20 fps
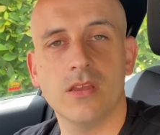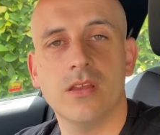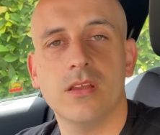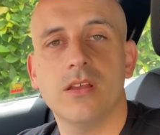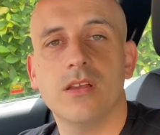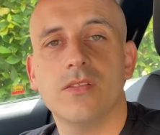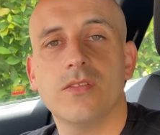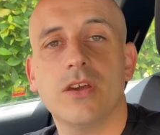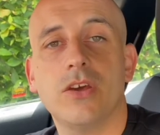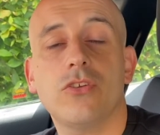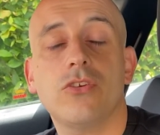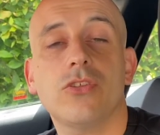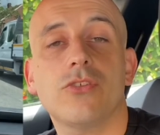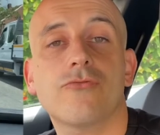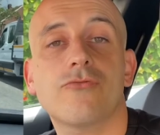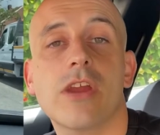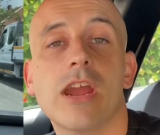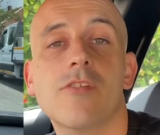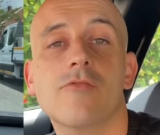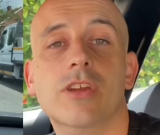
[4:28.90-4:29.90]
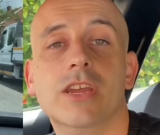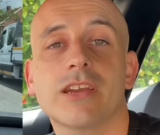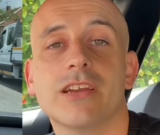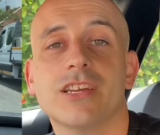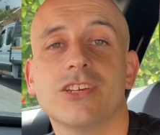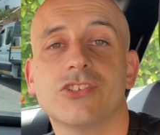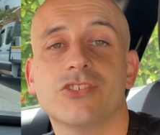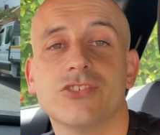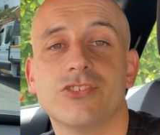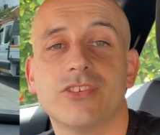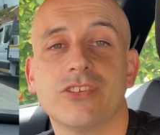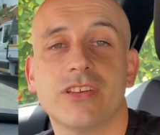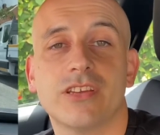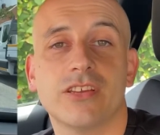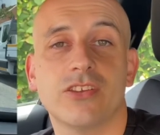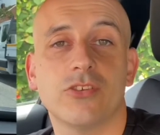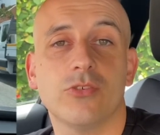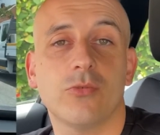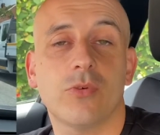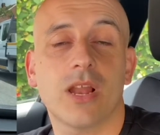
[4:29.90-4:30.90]
Then on the rare occasion,
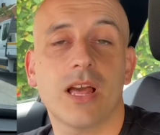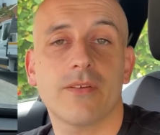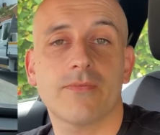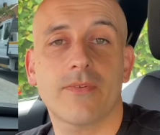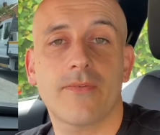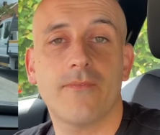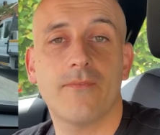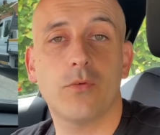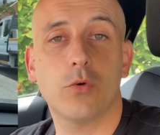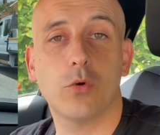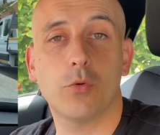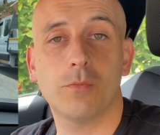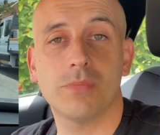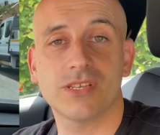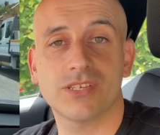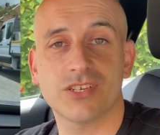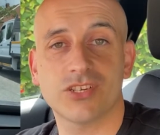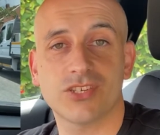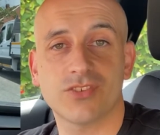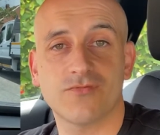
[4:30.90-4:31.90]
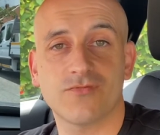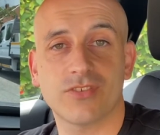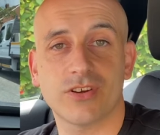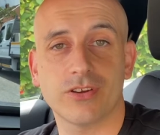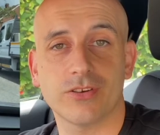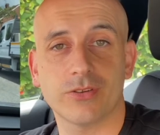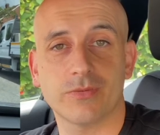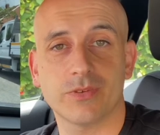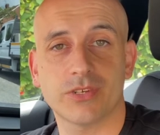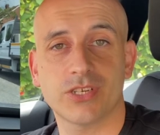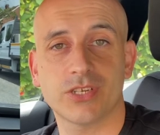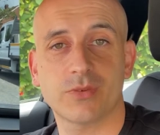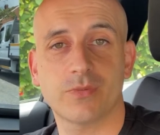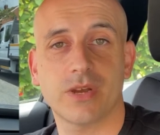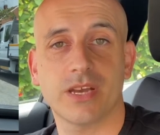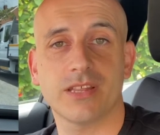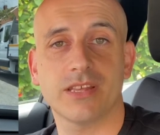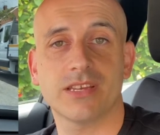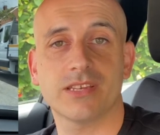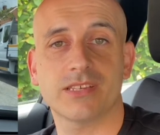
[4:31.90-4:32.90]
you'll have a 4 position road, which is
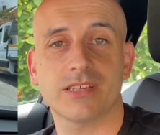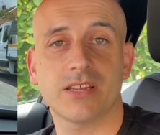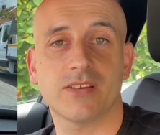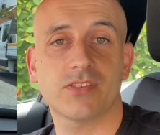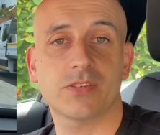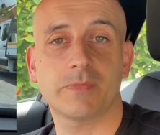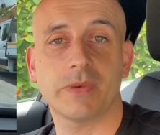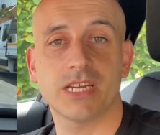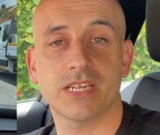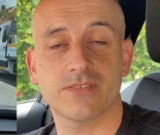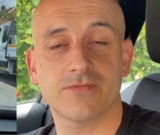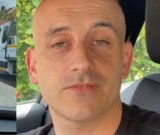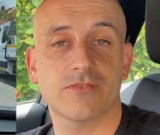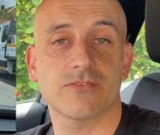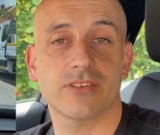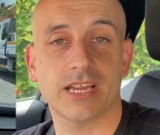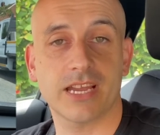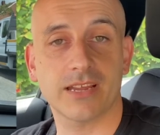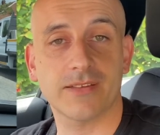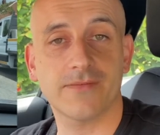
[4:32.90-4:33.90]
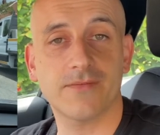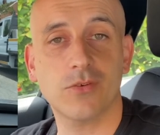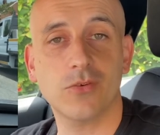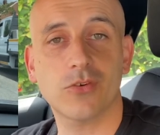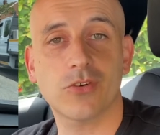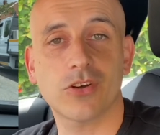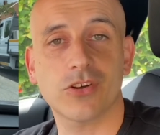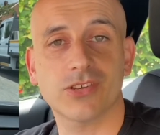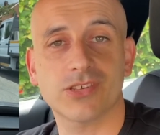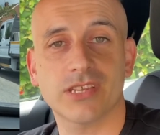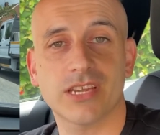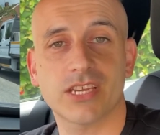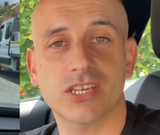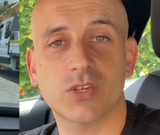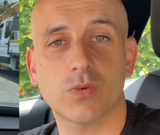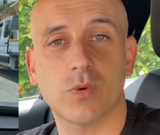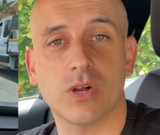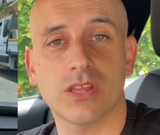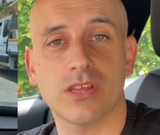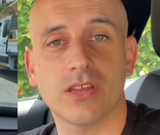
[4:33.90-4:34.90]
where there's enough space for, again, 4 cars next
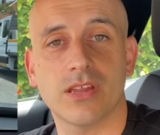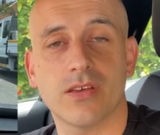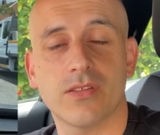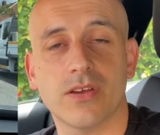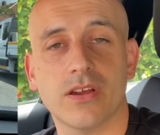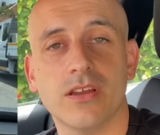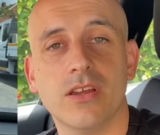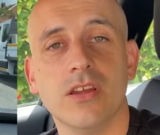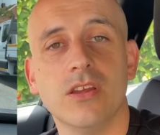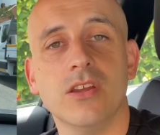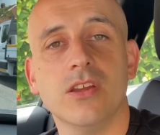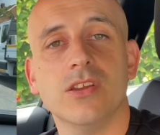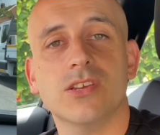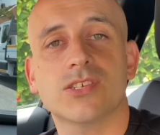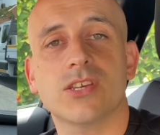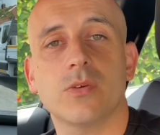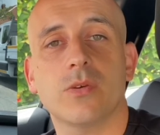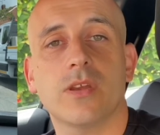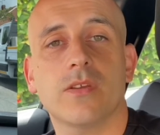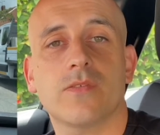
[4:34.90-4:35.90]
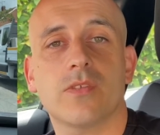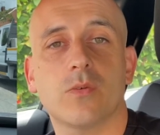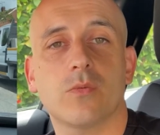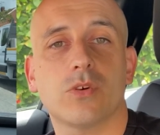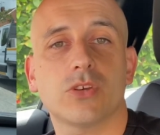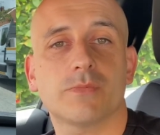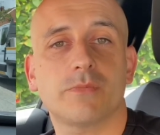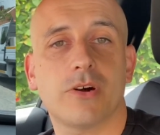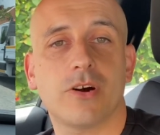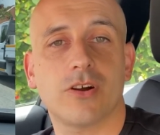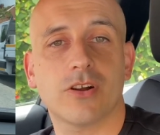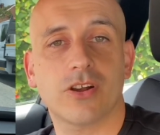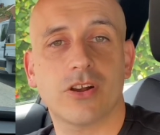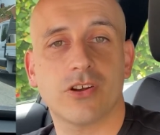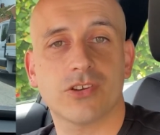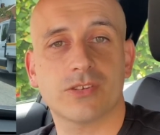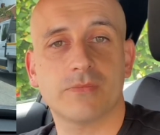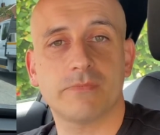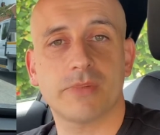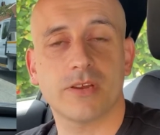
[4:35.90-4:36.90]
to one another. So if there was parked
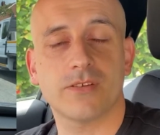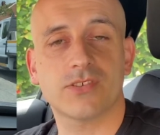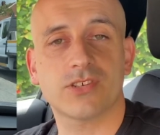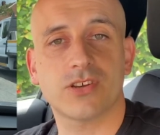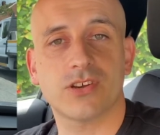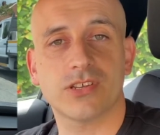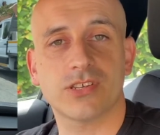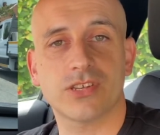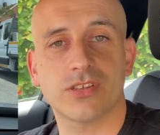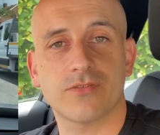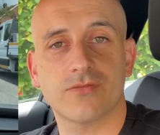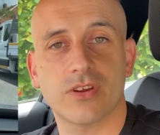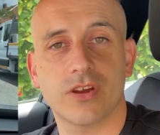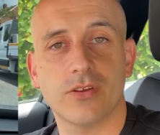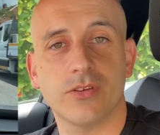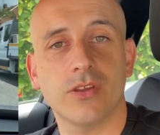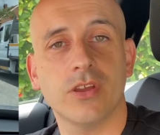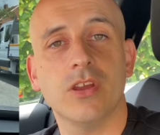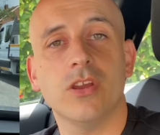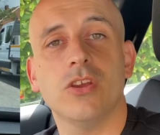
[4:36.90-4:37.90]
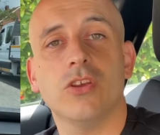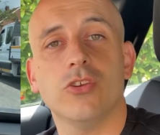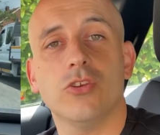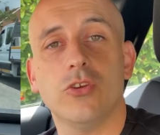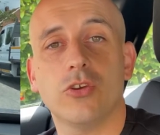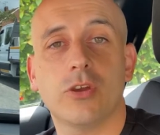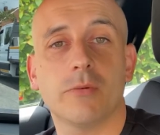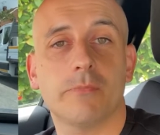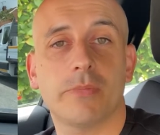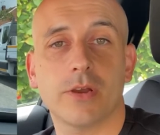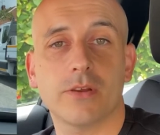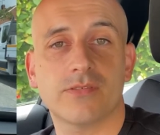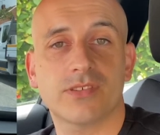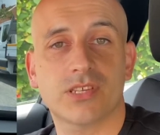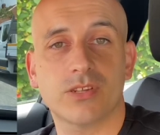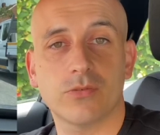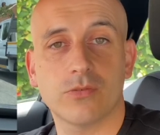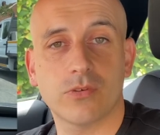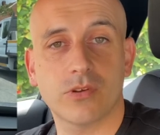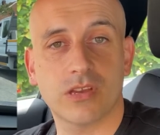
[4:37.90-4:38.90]
cars on both sides of the road, you could both
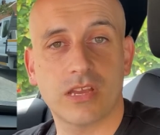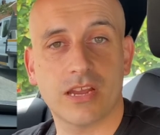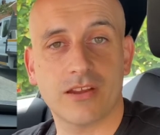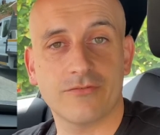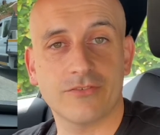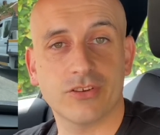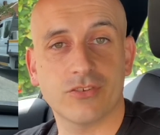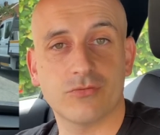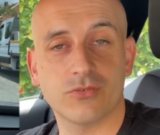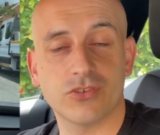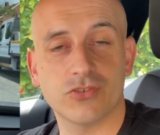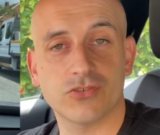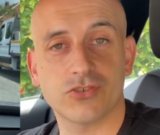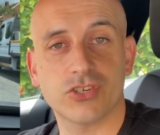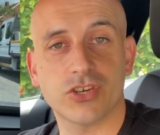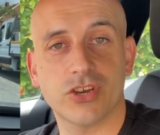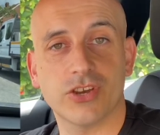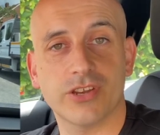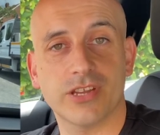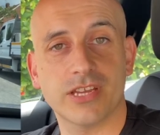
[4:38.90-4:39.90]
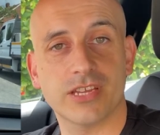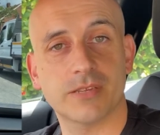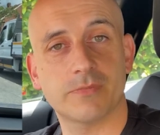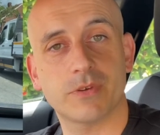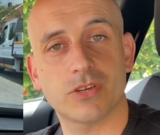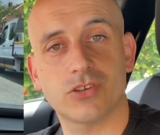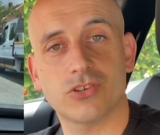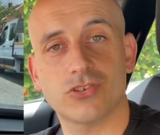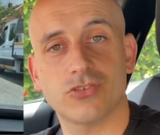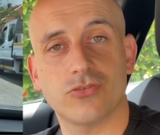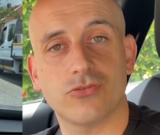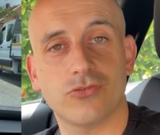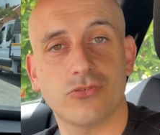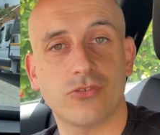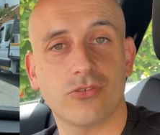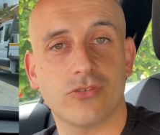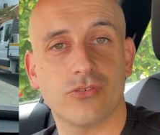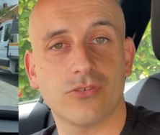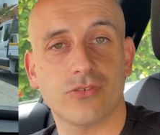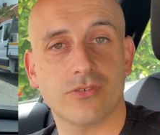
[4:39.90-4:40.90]
still carry on your journeys because you're
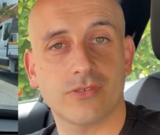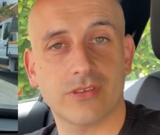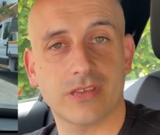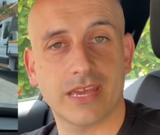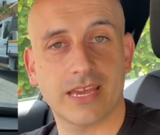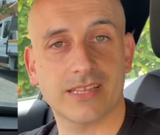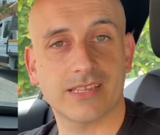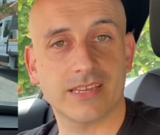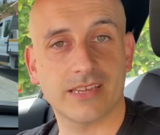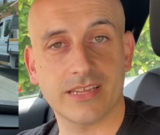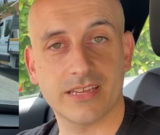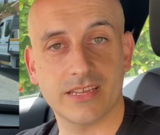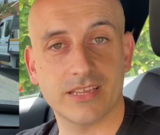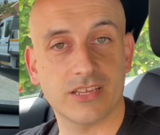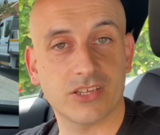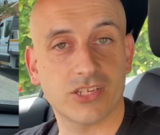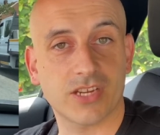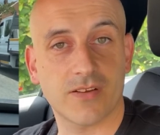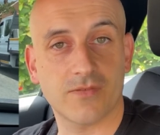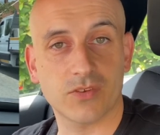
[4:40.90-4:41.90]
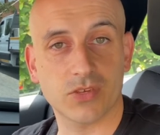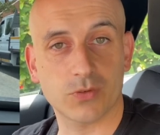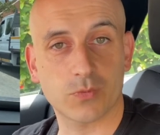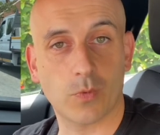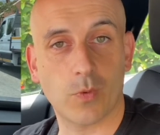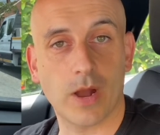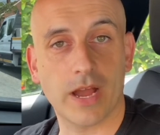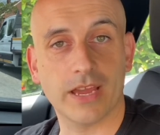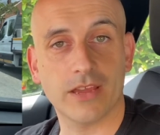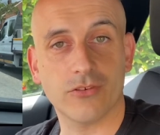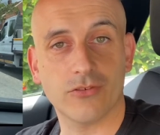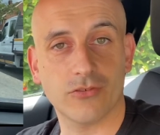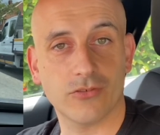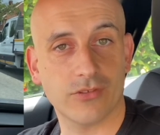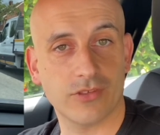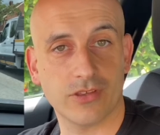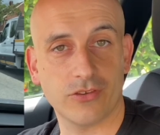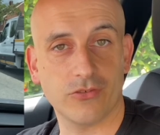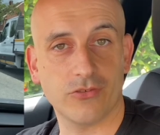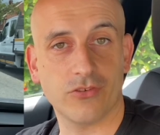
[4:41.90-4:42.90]
not getting in each other's way or
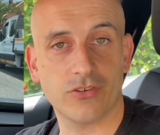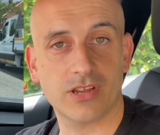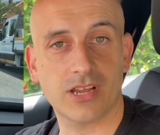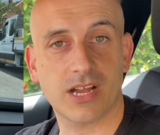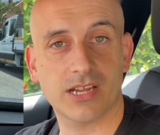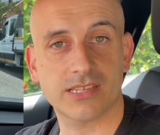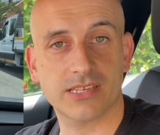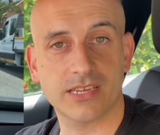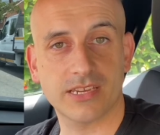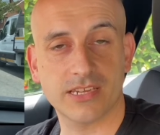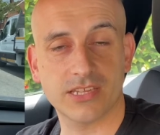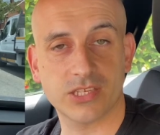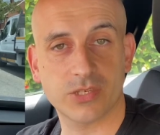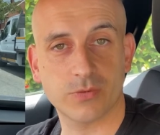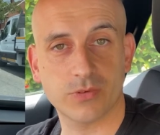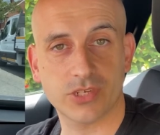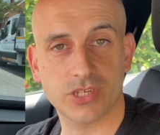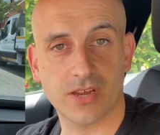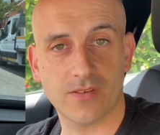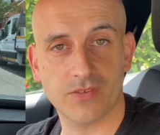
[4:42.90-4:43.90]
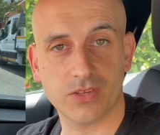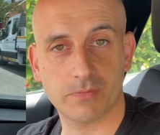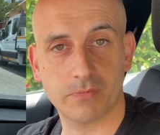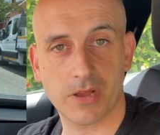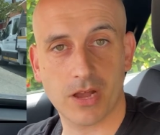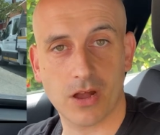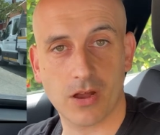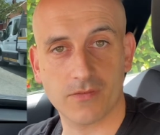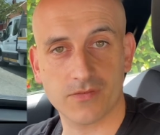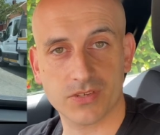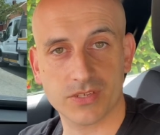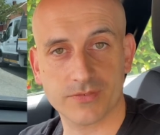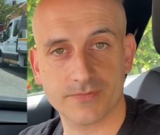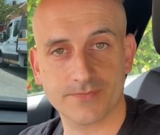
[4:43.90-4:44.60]
you're not cutting into each other's paths.